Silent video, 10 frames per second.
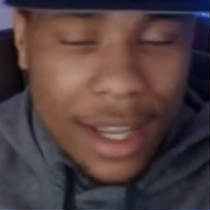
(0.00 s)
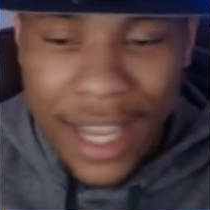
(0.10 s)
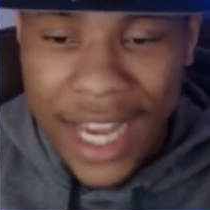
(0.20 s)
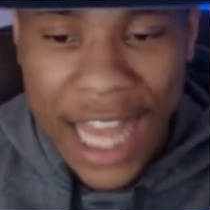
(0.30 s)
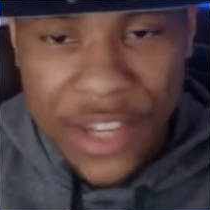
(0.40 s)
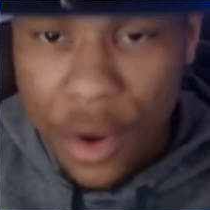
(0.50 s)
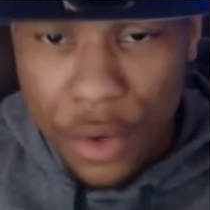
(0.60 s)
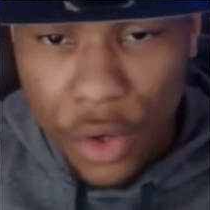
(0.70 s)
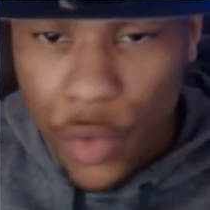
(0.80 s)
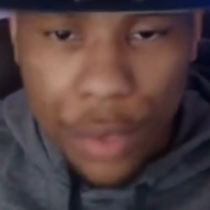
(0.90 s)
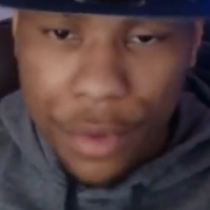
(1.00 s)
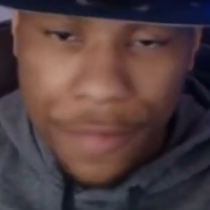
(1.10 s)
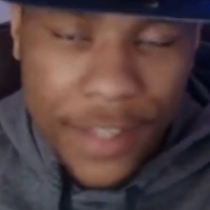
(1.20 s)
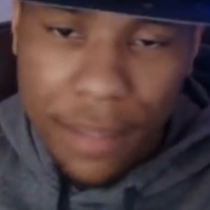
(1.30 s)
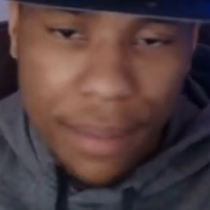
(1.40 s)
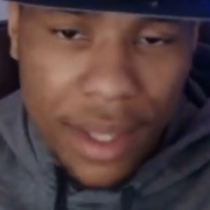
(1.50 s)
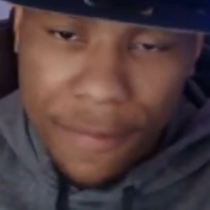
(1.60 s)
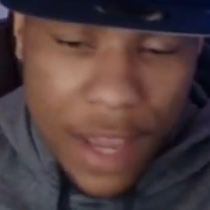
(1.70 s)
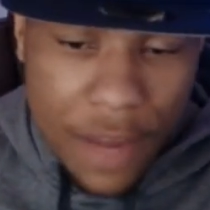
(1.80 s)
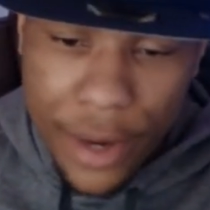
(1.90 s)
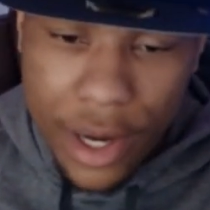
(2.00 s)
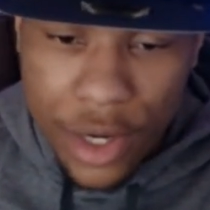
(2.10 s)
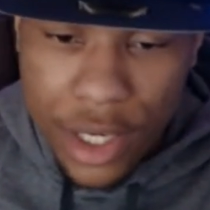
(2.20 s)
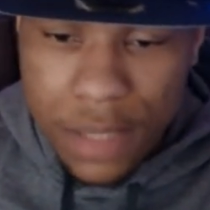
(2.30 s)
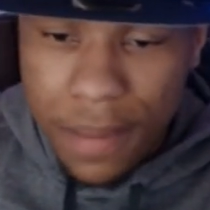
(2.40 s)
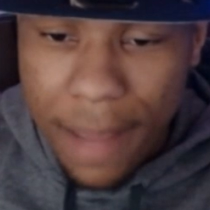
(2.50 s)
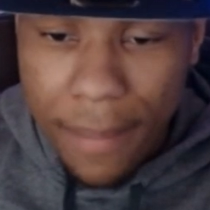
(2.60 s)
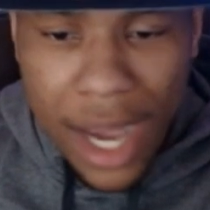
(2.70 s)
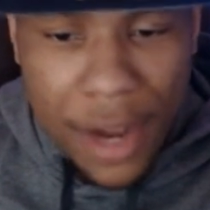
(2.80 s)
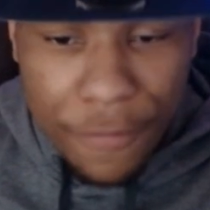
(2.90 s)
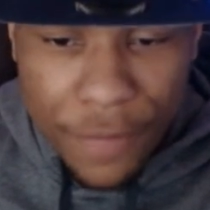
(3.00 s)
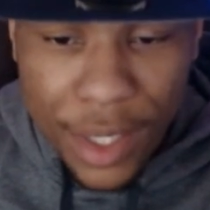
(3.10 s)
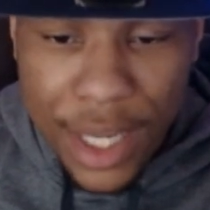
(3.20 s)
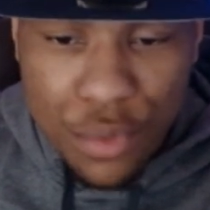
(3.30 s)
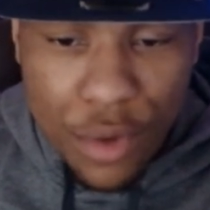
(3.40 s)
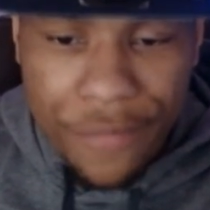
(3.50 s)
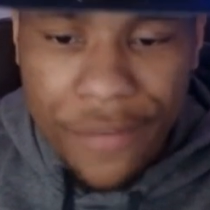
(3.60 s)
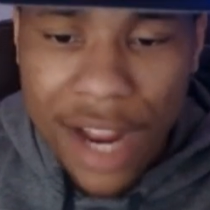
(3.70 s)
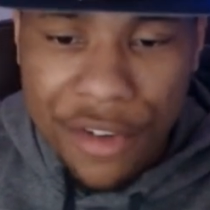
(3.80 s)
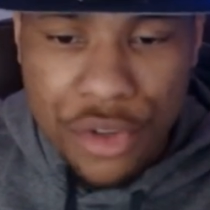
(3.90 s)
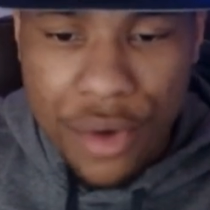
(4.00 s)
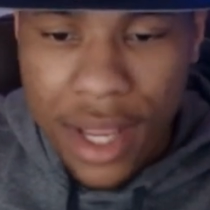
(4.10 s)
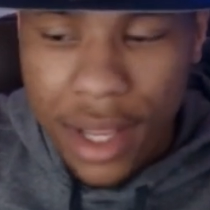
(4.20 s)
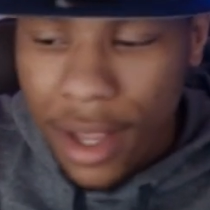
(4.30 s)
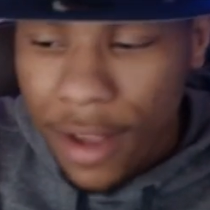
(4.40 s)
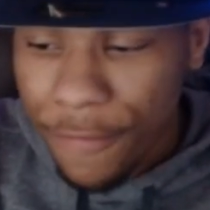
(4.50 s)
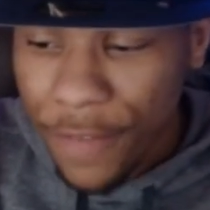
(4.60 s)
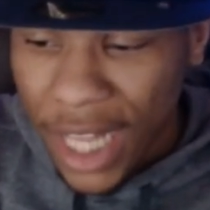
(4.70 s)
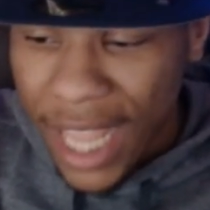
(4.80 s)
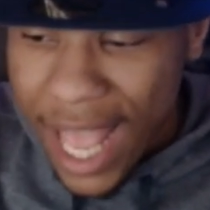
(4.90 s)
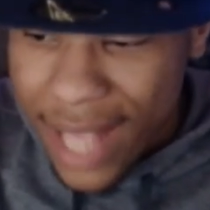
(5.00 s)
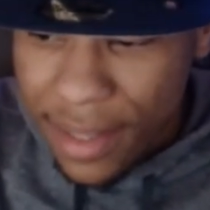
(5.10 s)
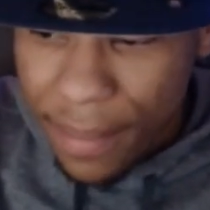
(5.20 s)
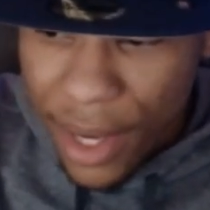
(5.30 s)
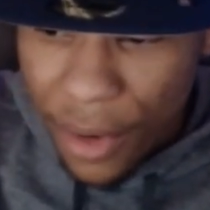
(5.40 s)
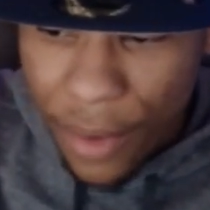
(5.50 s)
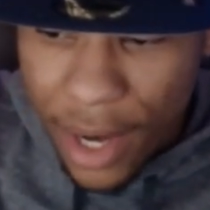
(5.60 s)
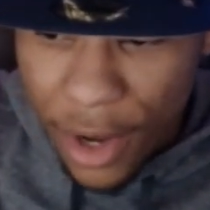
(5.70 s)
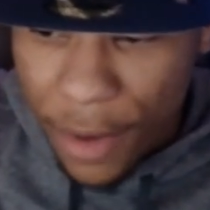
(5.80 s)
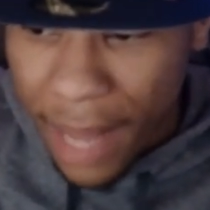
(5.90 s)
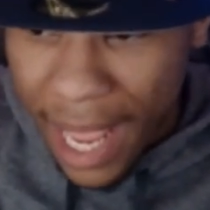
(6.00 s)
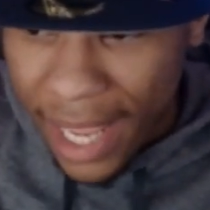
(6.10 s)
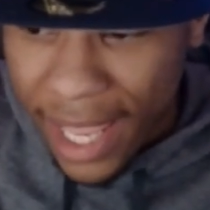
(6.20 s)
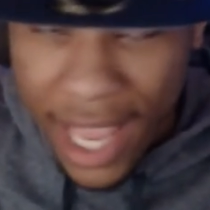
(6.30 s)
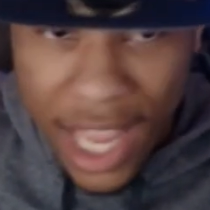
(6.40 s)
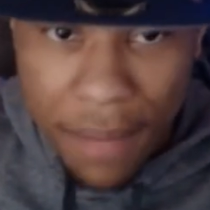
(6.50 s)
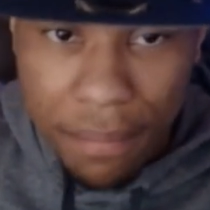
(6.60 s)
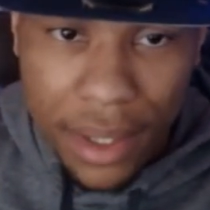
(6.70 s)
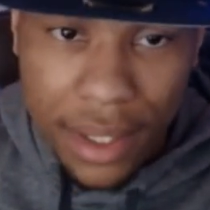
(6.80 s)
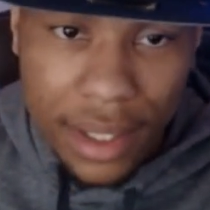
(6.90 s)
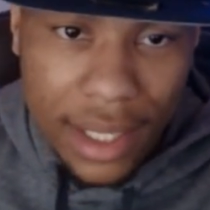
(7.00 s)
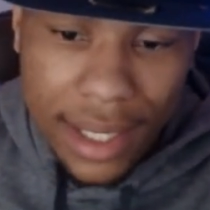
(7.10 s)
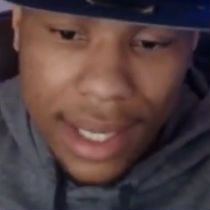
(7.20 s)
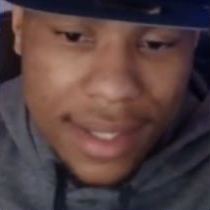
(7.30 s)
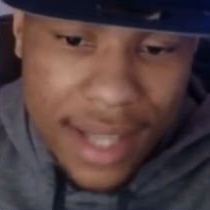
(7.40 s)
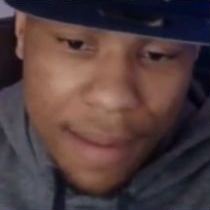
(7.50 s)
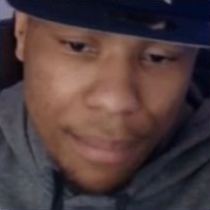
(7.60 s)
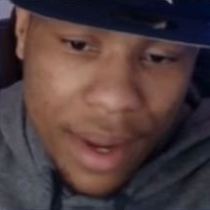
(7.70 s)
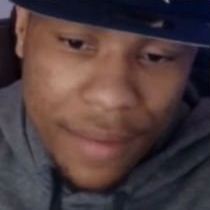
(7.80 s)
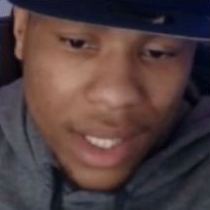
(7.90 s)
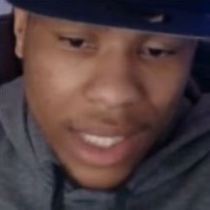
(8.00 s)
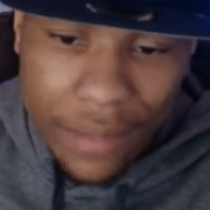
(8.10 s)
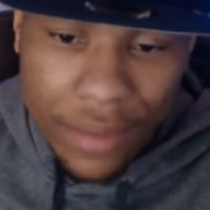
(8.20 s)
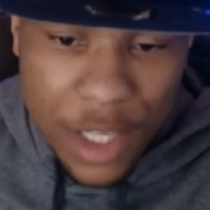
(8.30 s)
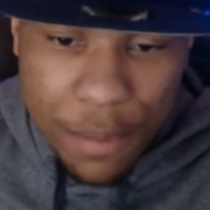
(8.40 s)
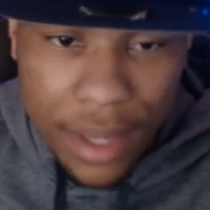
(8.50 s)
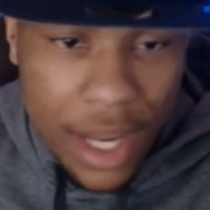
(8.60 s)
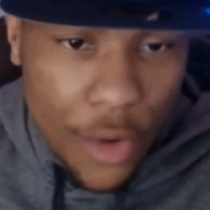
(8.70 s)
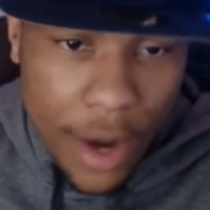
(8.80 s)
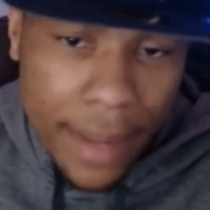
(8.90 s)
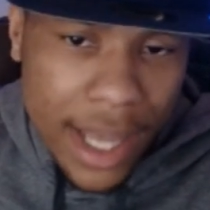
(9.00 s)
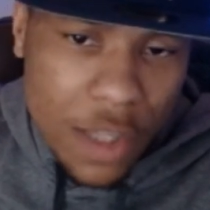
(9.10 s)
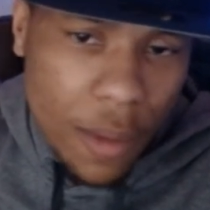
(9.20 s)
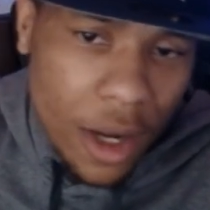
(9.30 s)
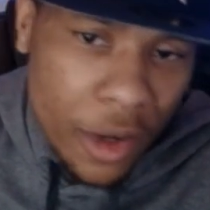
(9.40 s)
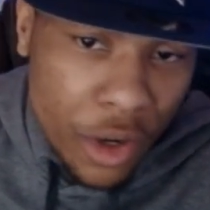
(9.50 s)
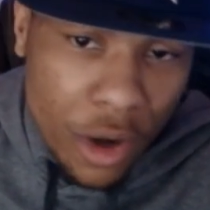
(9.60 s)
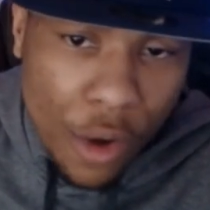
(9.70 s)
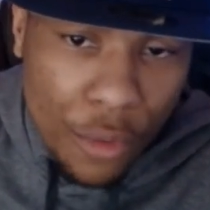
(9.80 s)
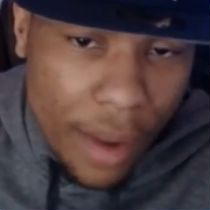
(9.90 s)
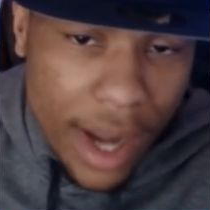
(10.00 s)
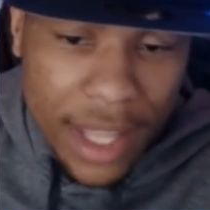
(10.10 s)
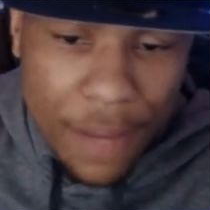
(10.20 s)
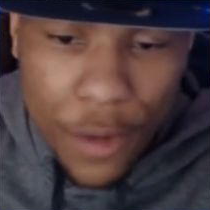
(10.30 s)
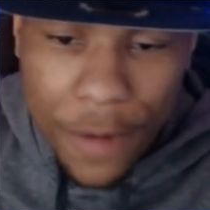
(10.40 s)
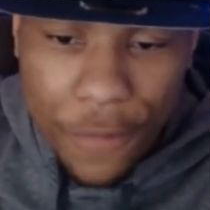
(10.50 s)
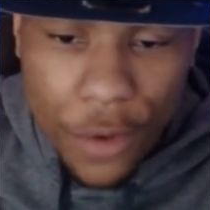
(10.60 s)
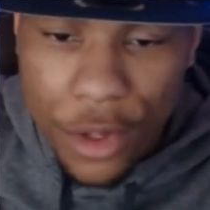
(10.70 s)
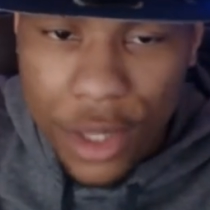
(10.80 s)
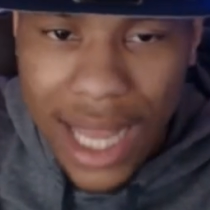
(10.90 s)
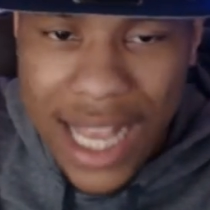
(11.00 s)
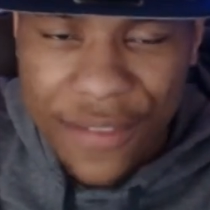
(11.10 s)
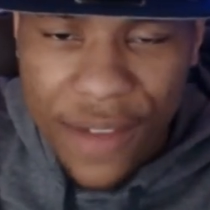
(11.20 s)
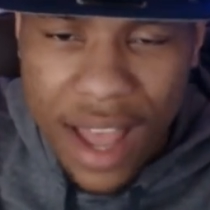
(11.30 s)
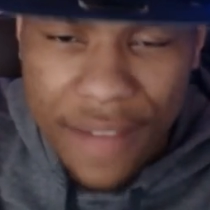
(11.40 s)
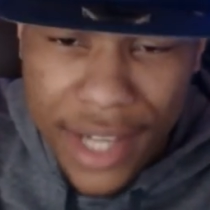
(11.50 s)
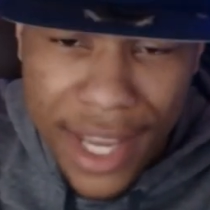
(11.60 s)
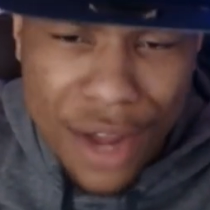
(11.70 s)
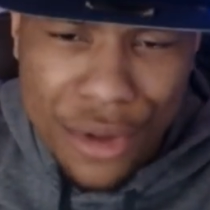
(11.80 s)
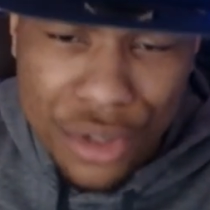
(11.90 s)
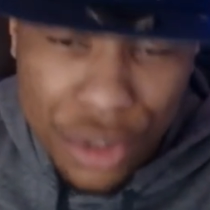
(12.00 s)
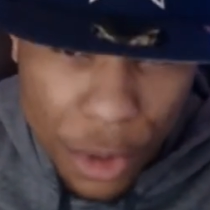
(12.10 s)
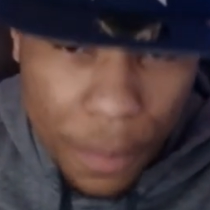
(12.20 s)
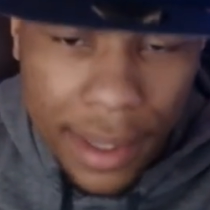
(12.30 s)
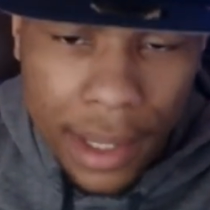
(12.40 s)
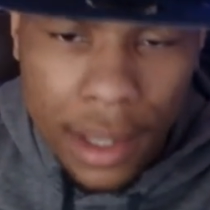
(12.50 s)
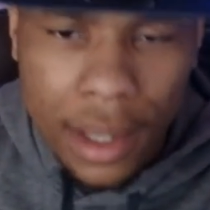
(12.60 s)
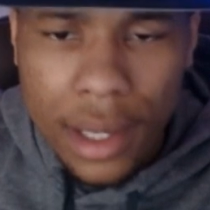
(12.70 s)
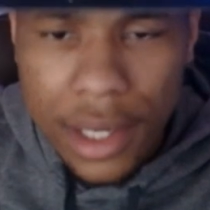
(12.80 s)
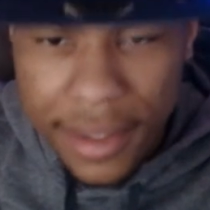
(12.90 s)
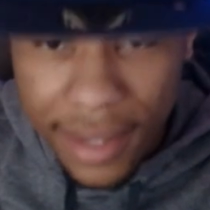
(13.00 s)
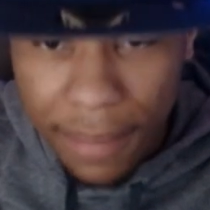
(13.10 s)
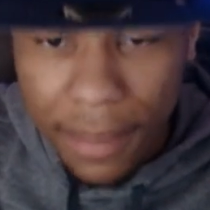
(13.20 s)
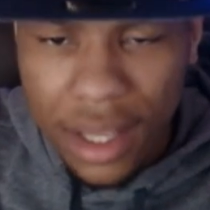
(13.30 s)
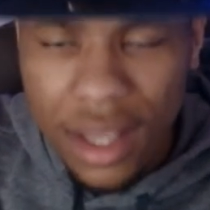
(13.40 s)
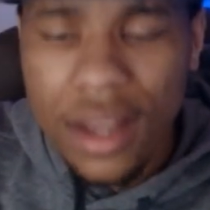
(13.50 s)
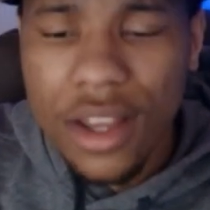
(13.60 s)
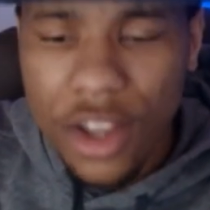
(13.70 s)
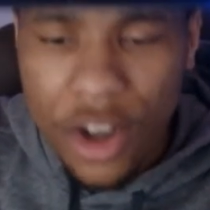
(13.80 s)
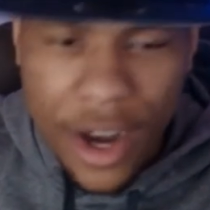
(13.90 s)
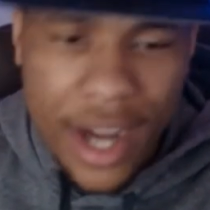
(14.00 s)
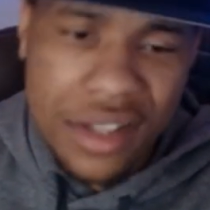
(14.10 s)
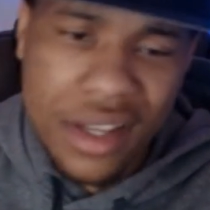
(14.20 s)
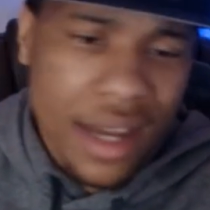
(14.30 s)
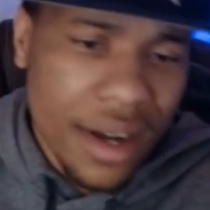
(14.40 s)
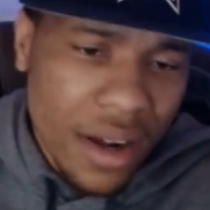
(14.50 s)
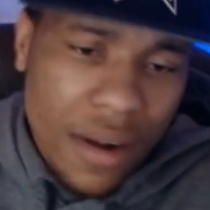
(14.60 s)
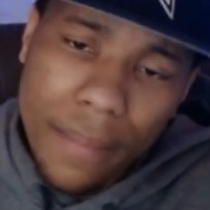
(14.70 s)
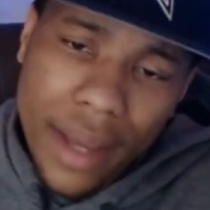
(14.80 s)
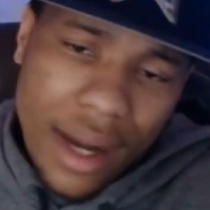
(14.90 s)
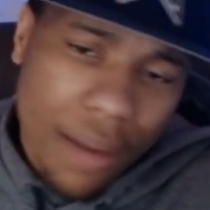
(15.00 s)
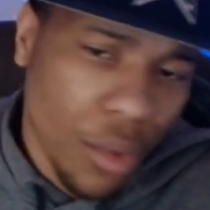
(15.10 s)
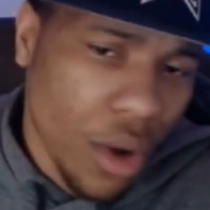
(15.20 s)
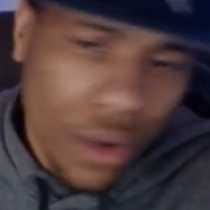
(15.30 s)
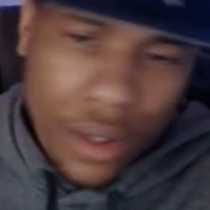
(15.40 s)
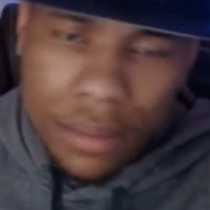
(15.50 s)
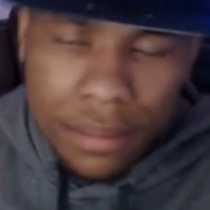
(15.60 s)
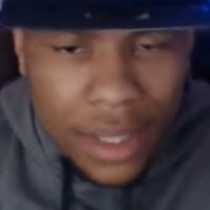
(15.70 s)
And I don't agree with Philly being favored here in this spot, man. I know Philly has won five straight. Philly has the better record by a game, but in that same breath, Cleveland is playing great basketball in their own right. They've won four of their last five, and they go stupid, dummy, crazy at home, man. I'm rolling them.